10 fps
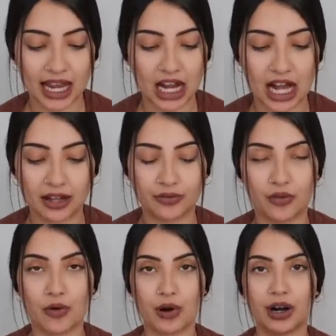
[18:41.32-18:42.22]
I got
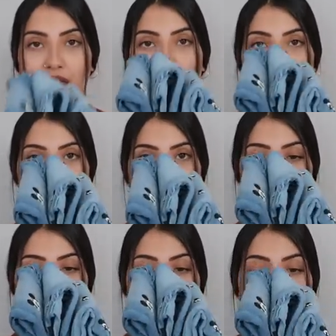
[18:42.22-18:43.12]
for
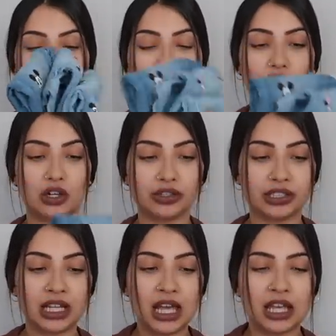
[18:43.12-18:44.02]
all three of the
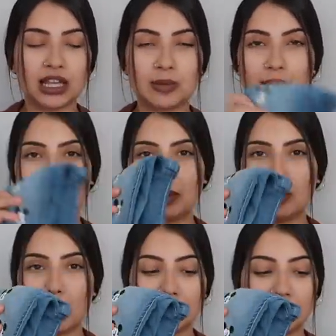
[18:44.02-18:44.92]
girls. The
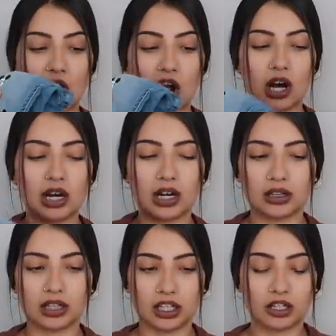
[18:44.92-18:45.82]
baby ones are a
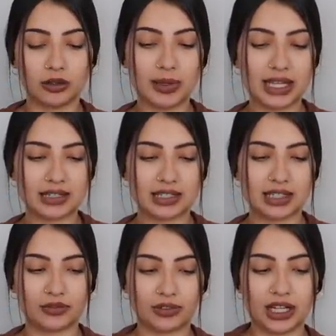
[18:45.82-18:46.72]
little bit
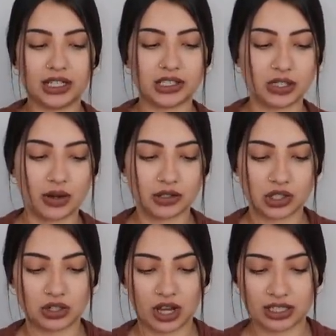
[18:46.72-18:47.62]
different, so I'll
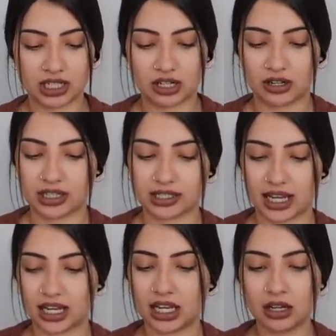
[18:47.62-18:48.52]
show you guys here in a
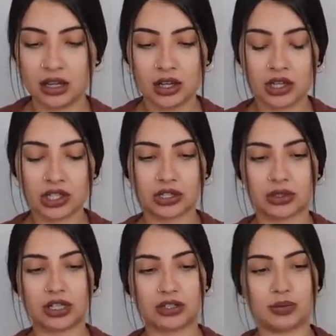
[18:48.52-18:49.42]
second. So
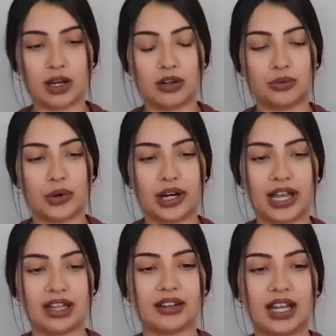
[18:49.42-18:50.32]
here's what Aurora
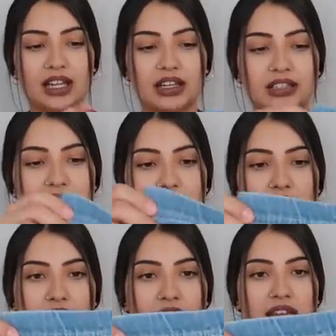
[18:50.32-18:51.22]
and Layla's
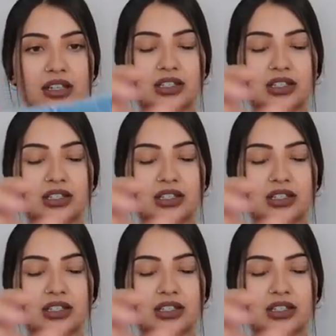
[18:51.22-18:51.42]
look like.